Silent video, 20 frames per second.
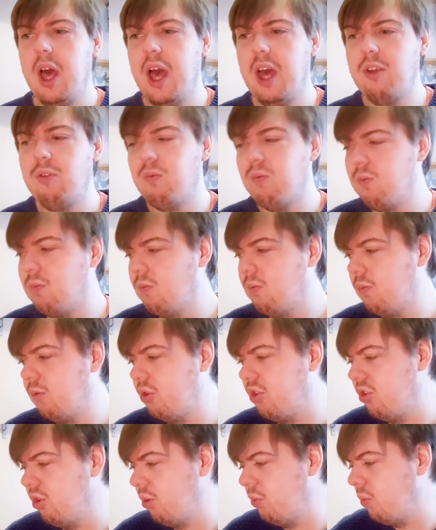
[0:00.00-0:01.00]
I'd
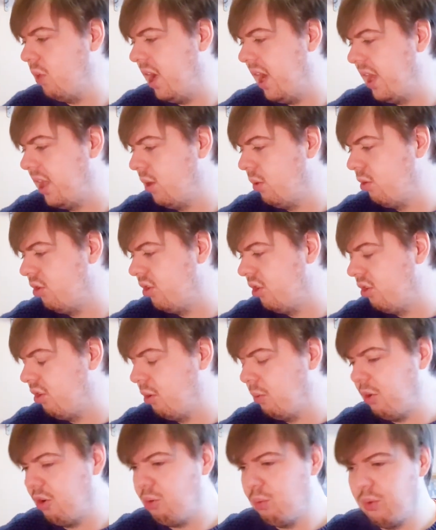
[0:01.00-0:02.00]
done what I used to
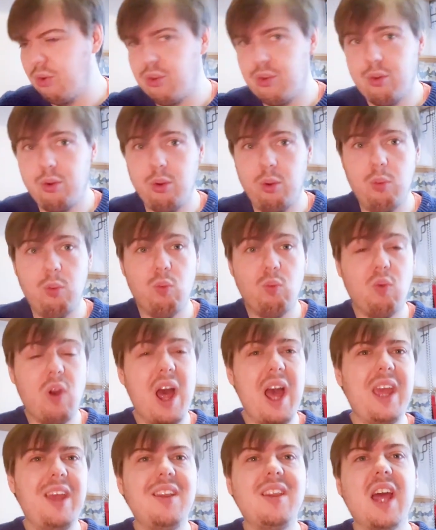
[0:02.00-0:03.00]
do, which was to
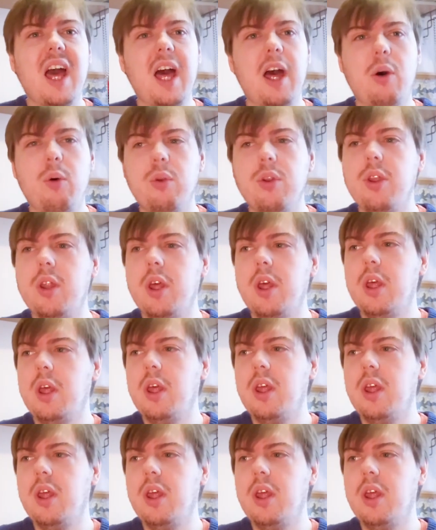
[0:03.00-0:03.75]
write down